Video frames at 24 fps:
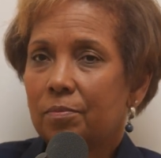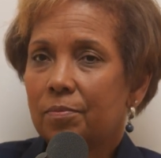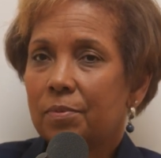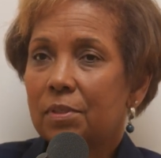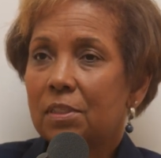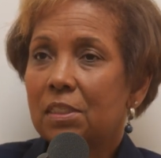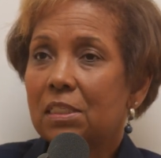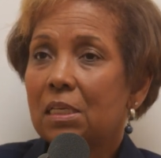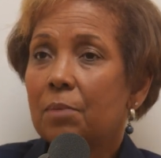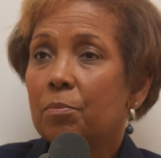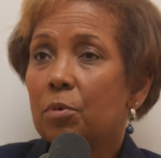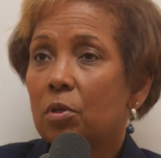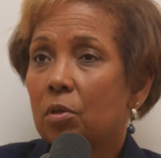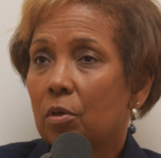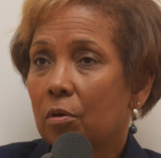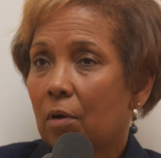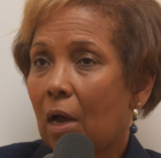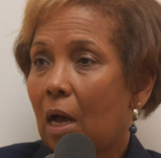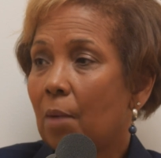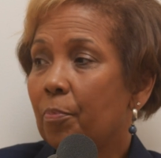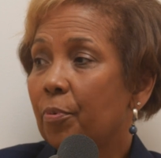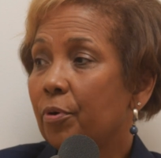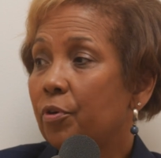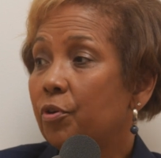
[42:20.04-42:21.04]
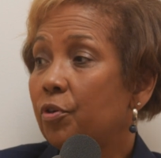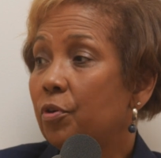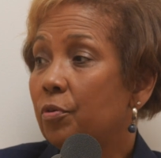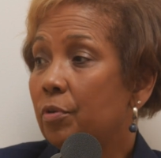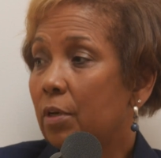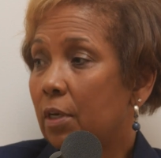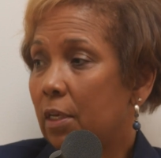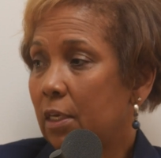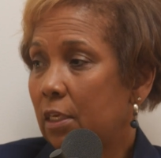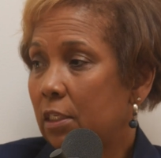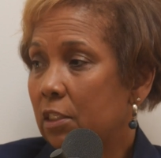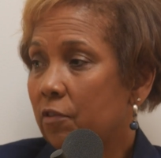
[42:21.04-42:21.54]
similar
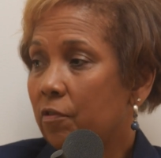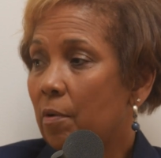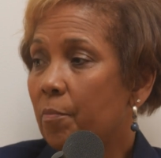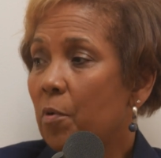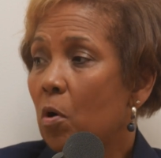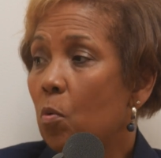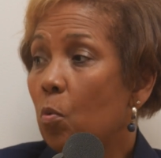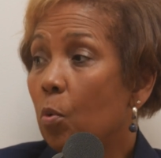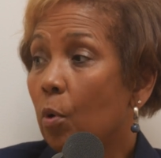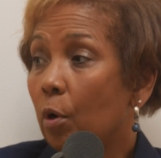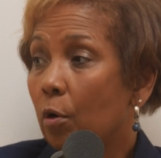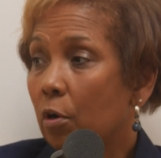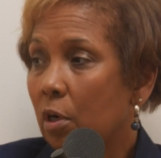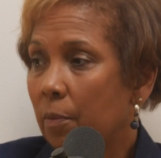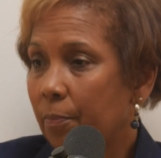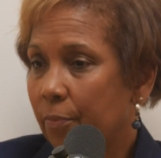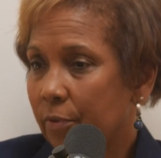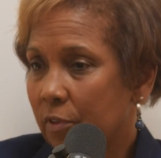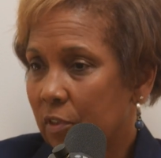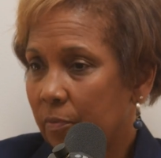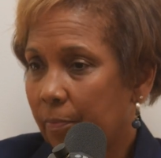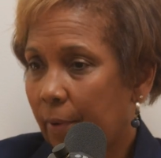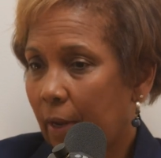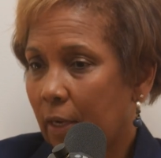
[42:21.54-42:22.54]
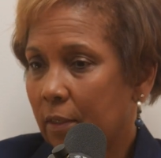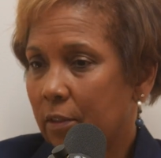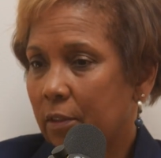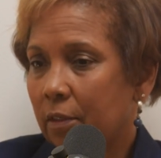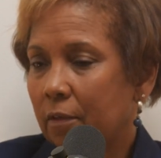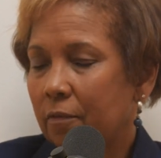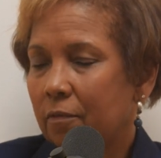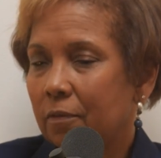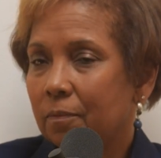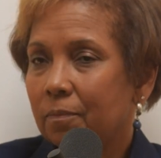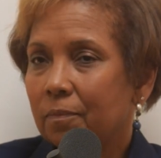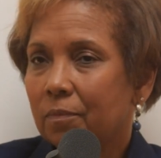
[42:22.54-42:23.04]
opportunities from a work
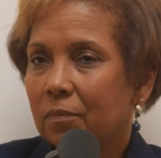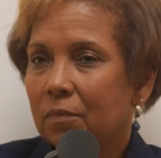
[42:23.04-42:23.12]
perspective.